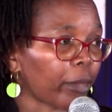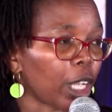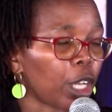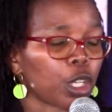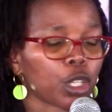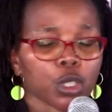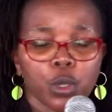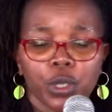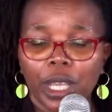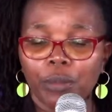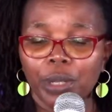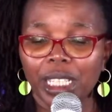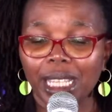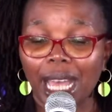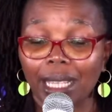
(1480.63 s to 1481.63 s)
So there
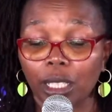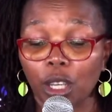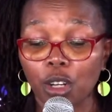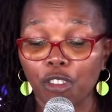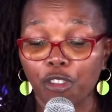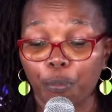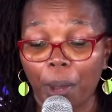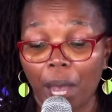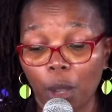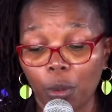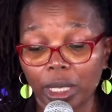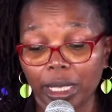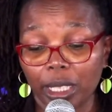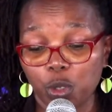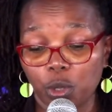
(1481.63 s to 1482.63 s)
is a lot of power
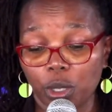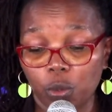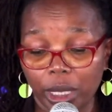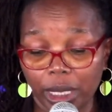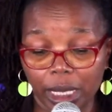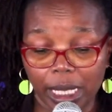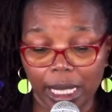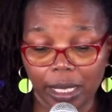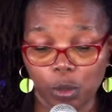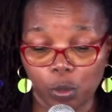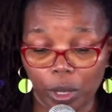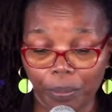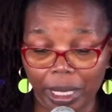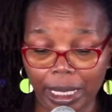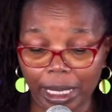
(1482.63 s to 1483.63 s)
that we wield as
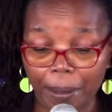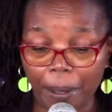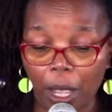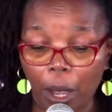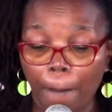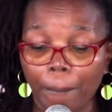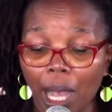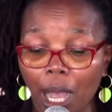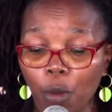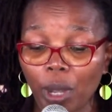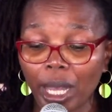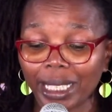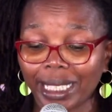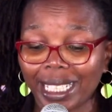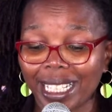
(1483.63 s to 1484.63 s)
women, power
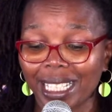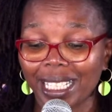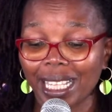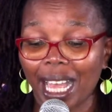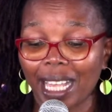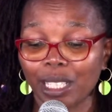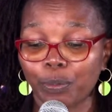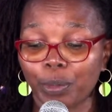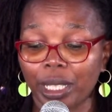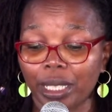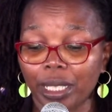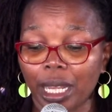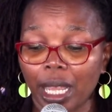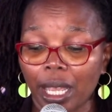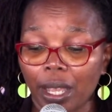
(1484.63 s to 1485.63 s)
that is has been
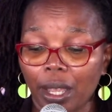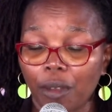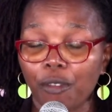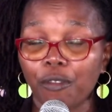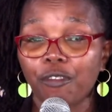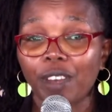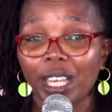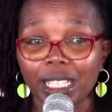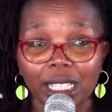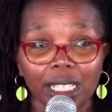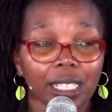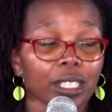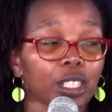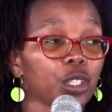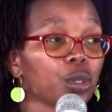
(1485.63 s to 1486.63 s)
vested
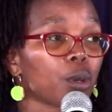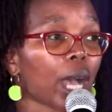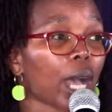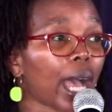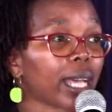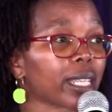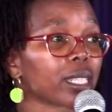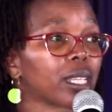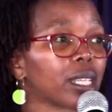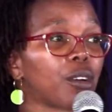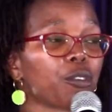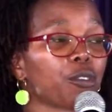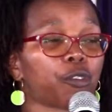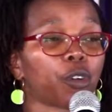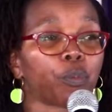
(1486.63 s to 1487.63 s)
to us
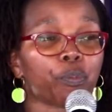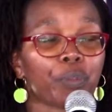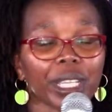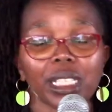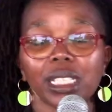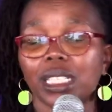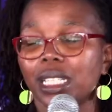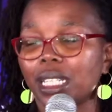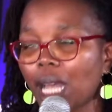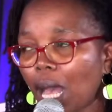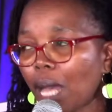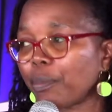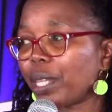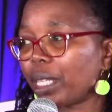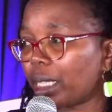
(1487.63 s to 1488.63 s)
for building up
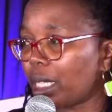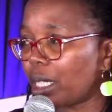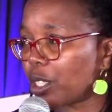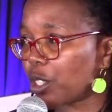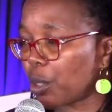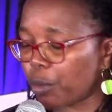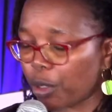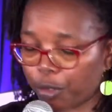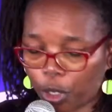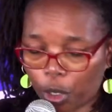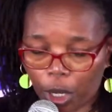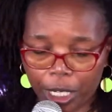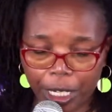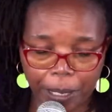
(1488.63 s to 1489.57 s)
the kingdom of God.